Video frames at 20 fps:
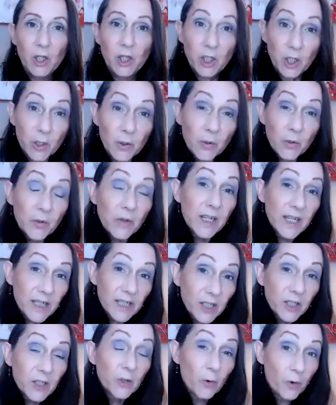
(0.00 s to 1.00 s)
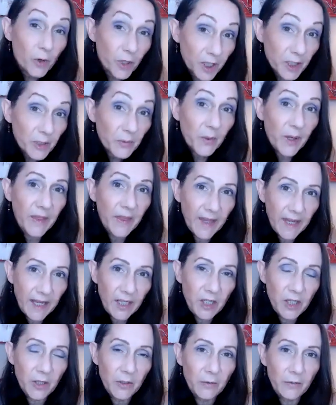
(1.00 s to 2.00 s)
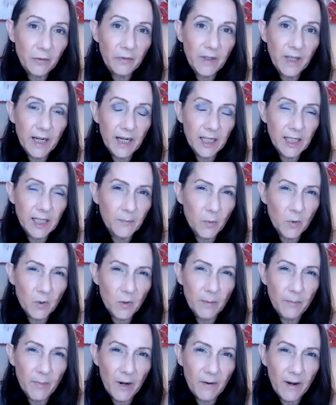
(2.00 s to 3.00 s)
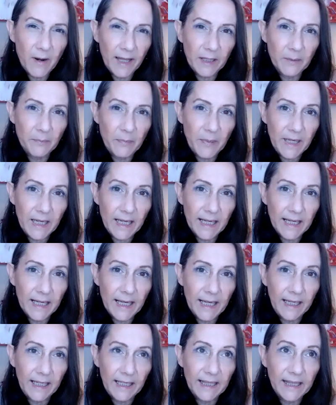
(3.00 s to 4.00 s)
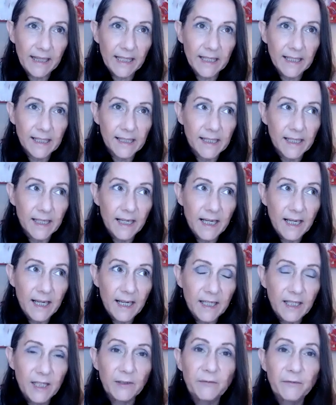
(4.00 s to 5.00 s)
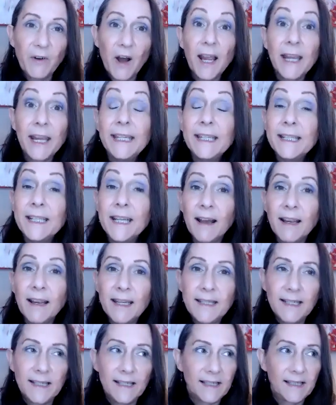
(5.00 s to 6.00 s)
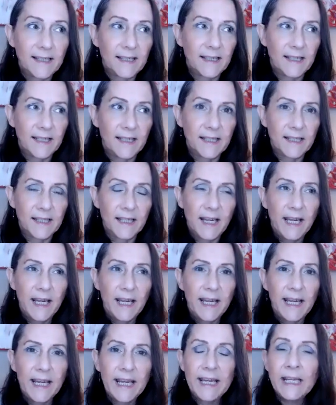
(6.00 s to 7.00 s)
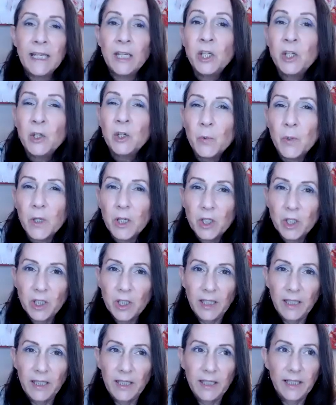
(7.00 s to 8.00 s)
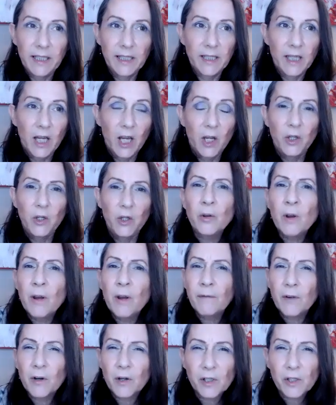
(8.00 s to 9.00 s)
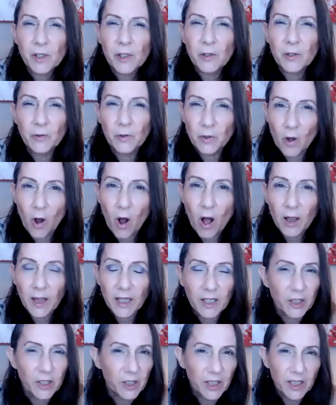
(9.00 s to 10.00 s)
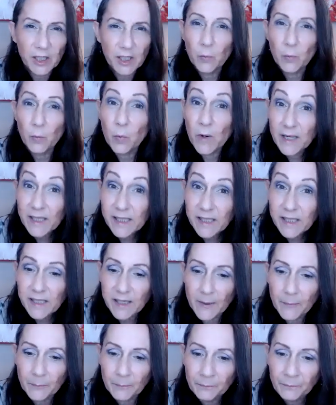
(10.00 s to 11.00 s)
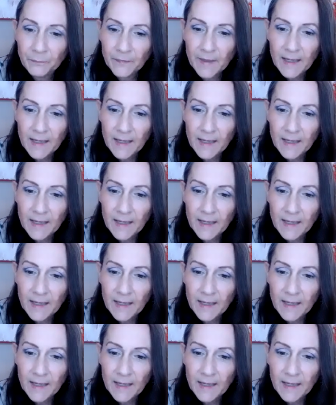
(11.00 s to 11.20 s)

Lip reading: to this source within you that I spoke about at the beginning, this divine guidance, this intuition, this universal knowledge, this wisdom